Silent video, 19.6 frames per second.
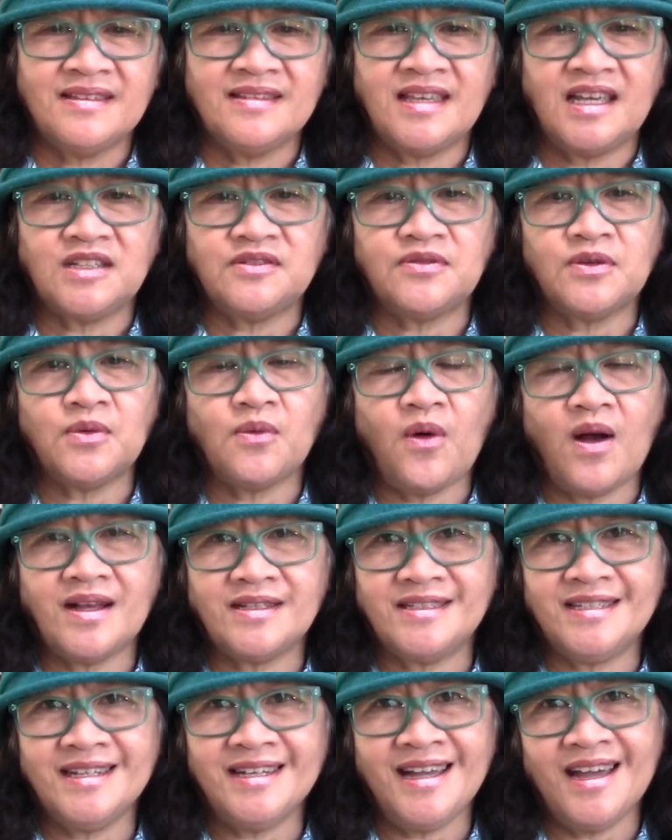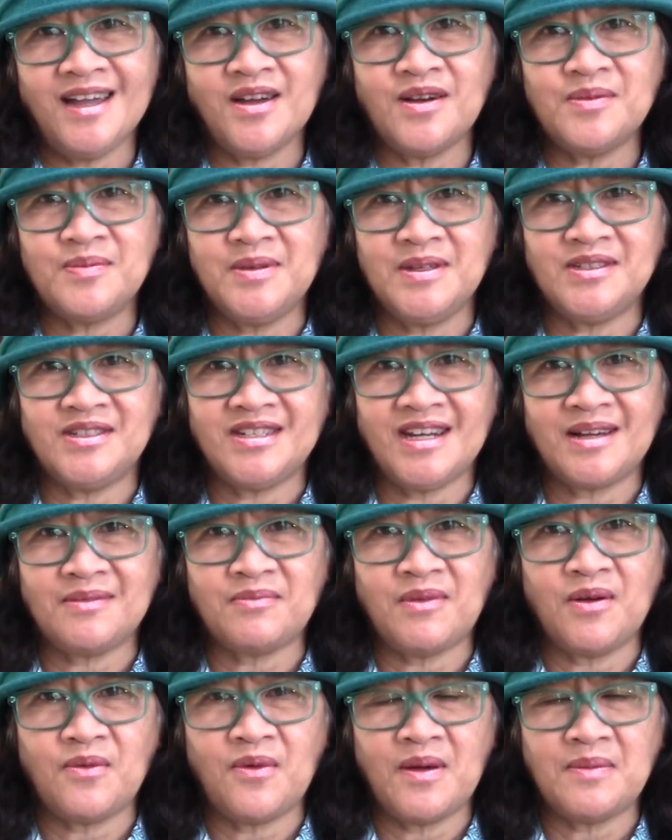Thanks for watching. I hope you check
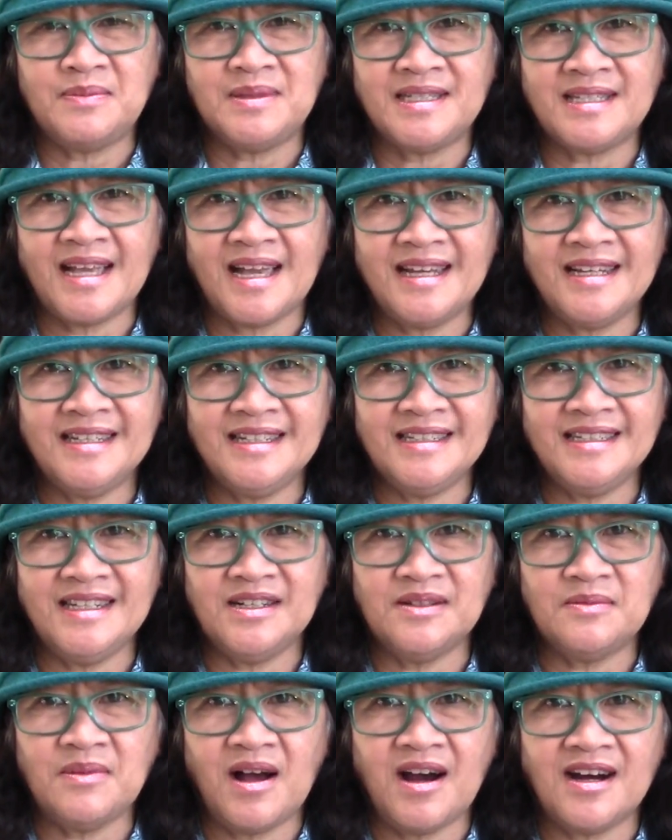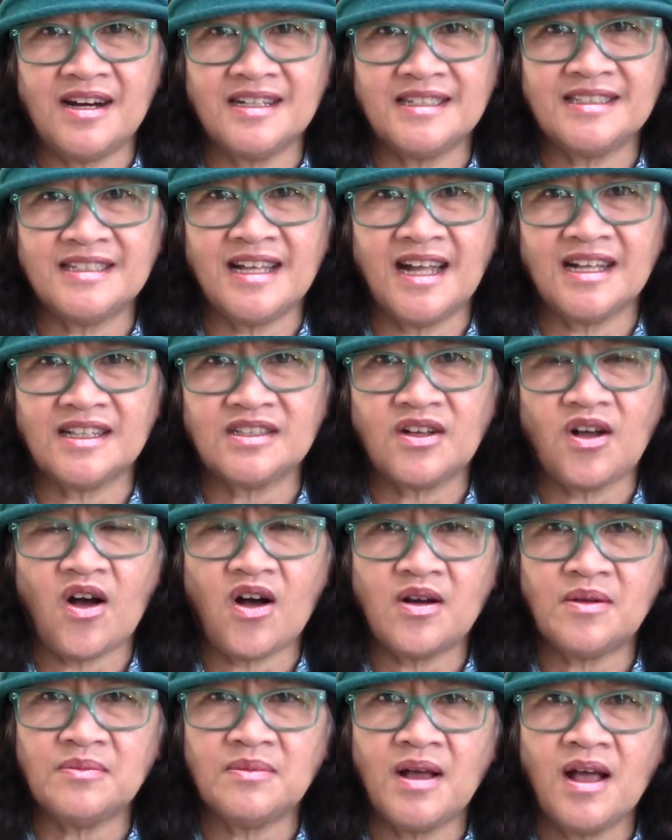my website at ilma arts dot
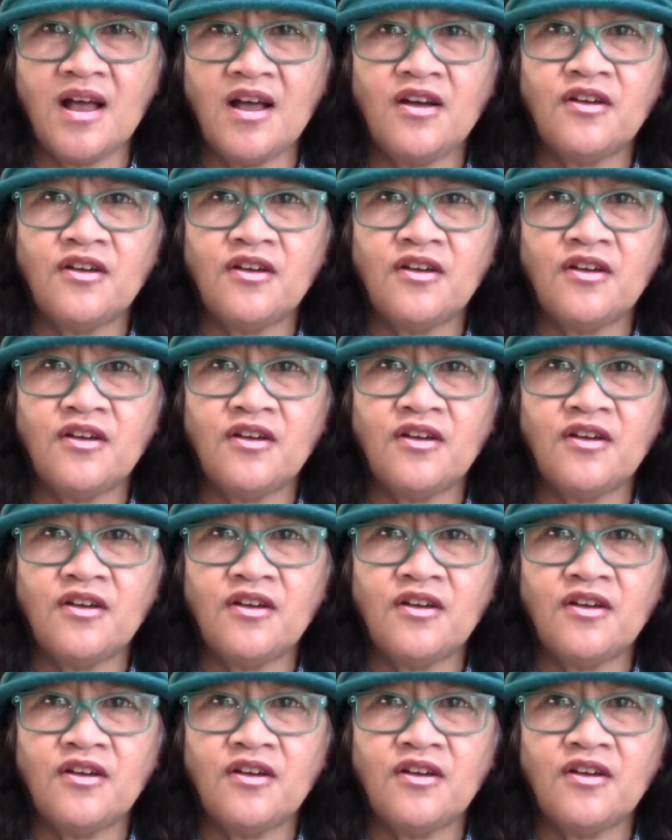com